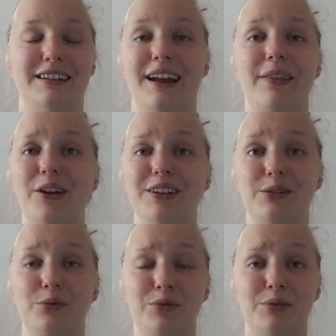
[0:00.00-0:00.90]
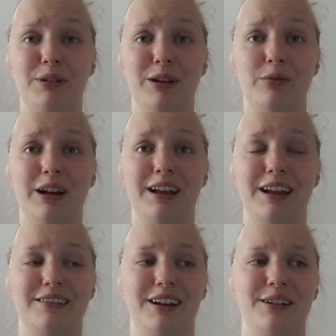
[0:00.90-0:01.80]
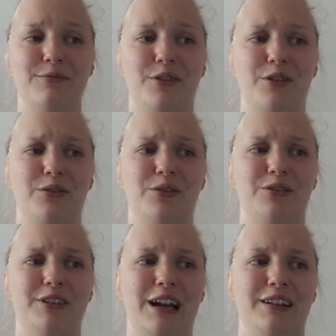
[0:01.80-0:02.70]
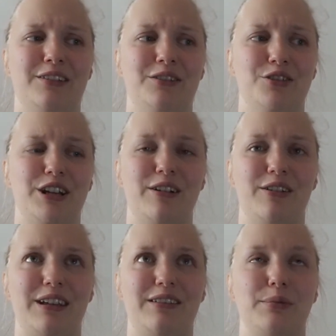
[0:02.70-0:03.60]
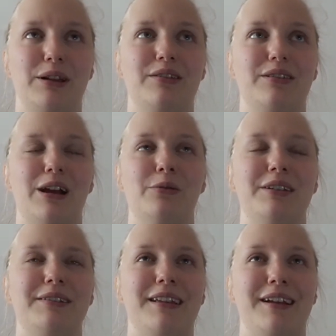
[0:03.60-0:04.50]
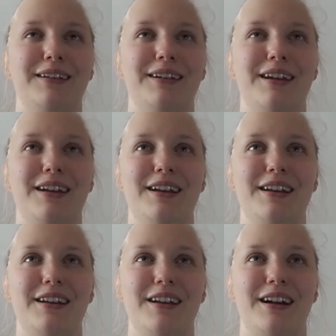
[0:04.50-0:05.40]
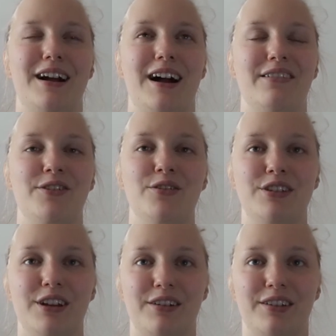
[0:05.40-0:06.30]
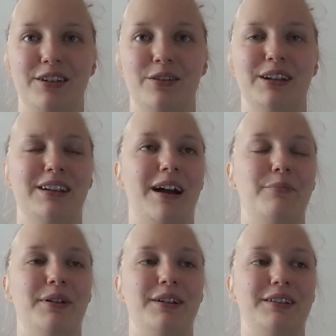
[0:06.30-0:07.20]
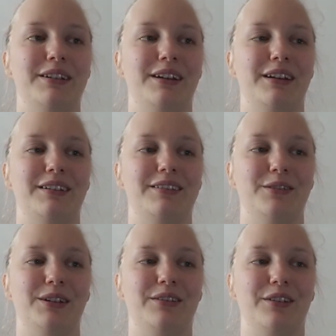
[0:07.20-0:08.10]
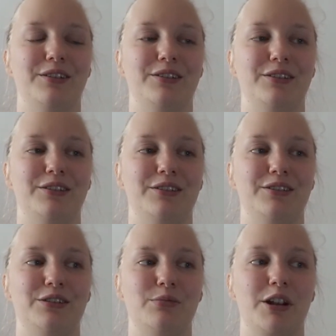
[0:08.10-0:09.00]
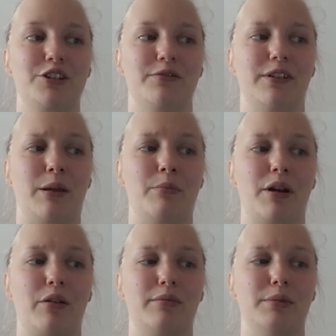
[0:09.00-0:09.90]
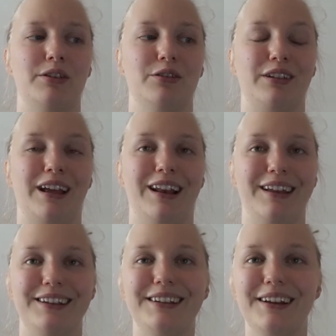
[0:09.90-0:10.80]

yeah I thought it would be really exciting for you guys to share this because now it's like a few years ago it happened uh, so it's not too much of an embarrassment to tell it